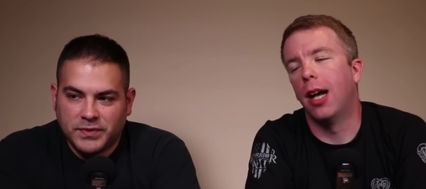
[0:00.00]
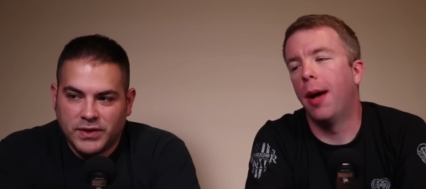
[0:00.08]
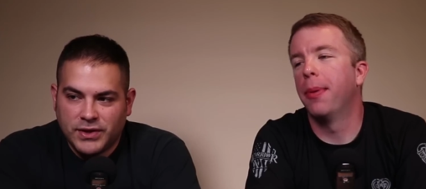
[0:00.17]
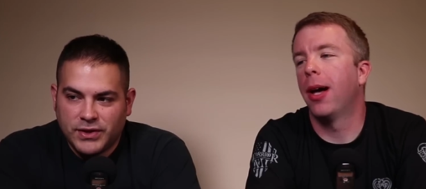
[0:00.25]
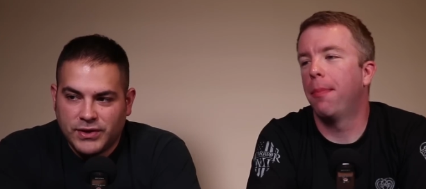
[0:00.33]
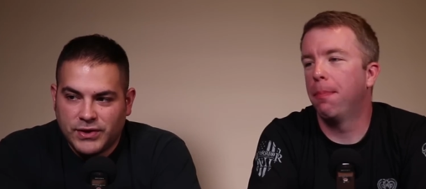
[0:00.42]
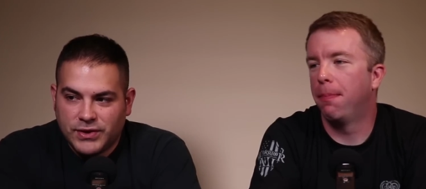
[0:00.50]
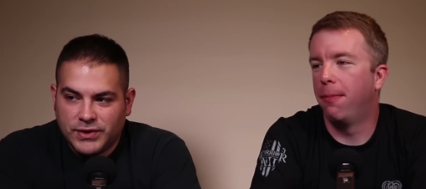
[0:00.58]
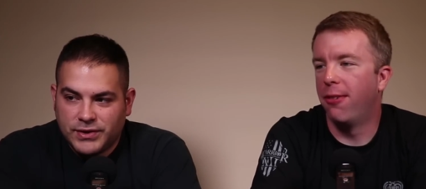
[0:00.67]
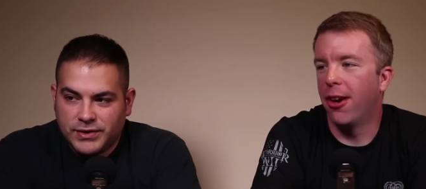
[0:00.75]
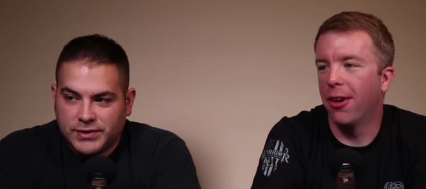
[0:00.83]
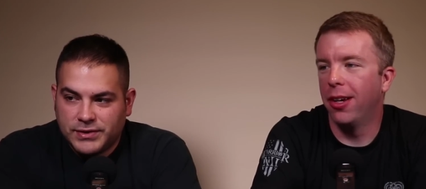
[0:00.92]
Speaker 1: I'm I'm
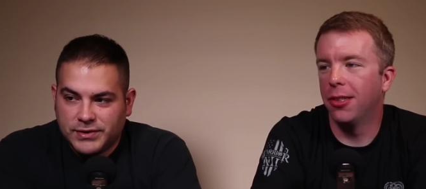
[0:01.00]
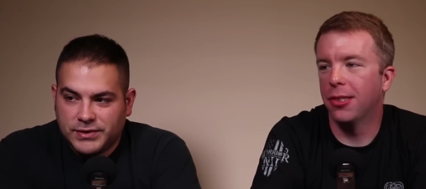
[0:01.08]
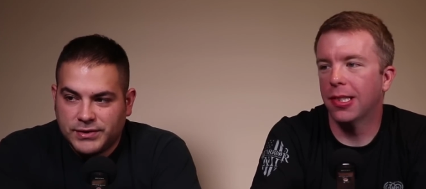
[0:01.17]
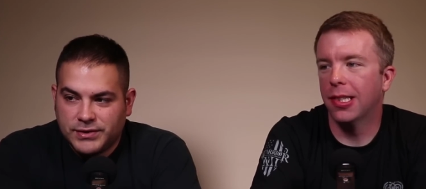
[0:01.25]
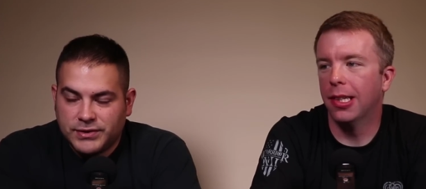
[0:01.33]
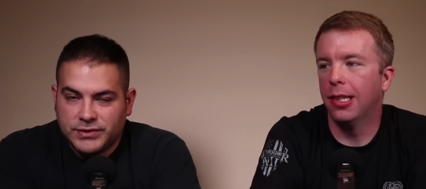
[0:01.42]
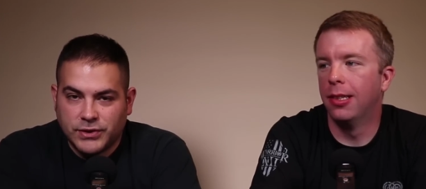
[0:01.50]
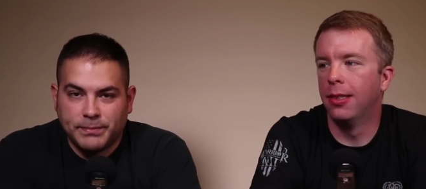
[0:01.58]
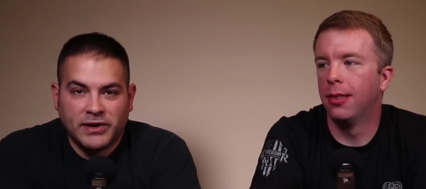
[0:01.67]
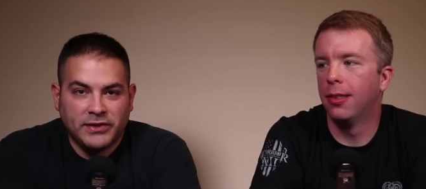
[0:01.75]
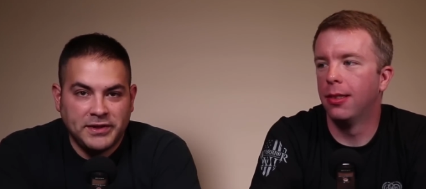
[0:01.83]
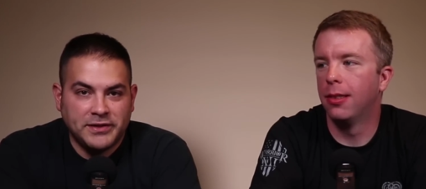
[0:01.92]
very interested. So
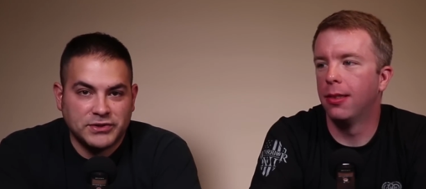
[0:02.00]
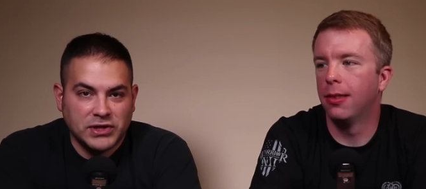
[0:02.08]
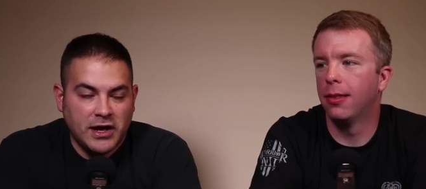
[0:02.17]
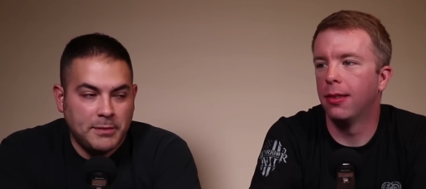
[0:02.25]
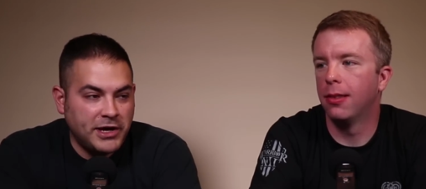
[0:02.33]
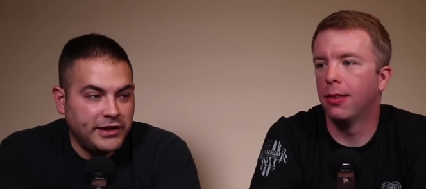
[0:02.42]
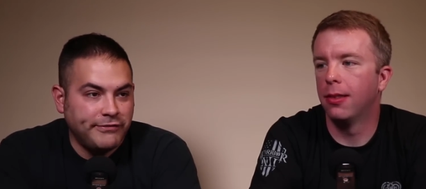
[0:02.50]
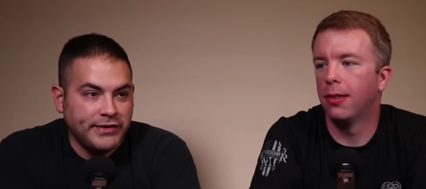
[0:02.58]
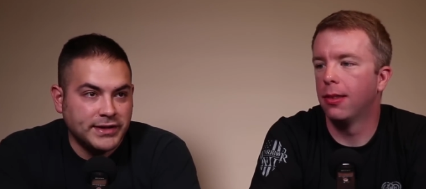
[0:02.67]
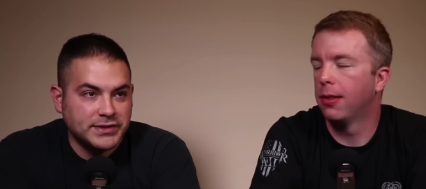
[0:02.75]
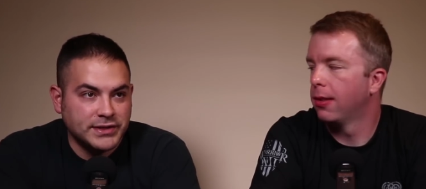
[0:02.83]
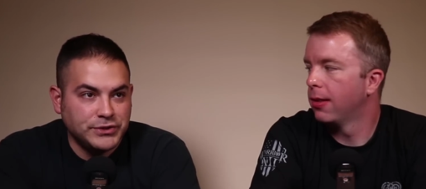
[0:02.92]
apparently, there's llama
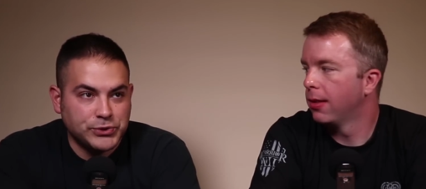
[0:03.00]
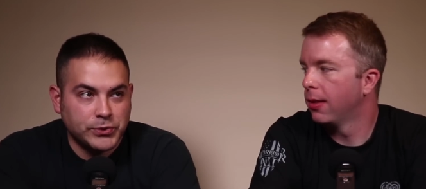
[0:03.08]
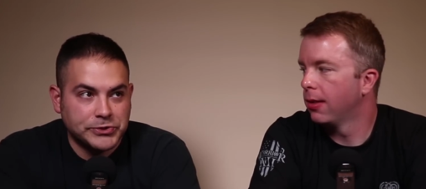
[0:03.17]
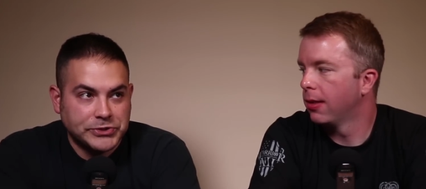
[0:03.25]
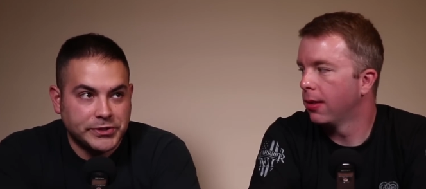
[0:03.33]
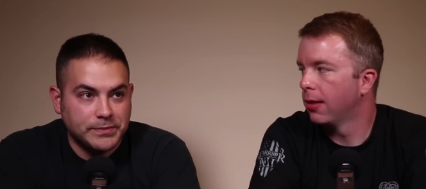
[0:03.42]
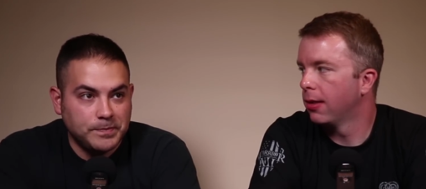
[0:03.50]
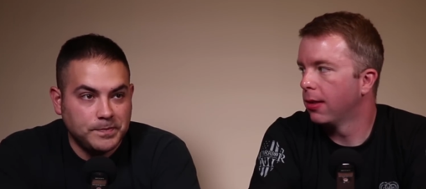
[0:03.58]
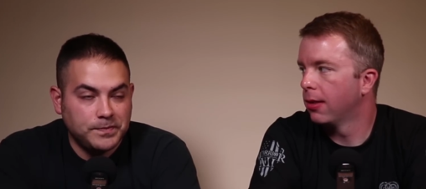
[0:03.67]
events in Georgia.